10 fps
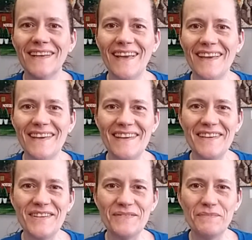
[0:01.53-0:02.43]

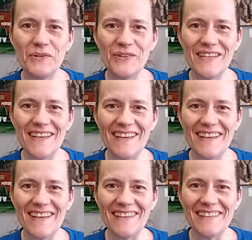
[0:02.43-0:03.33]
Hey, good
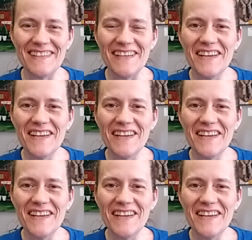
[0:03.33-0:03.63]
morning.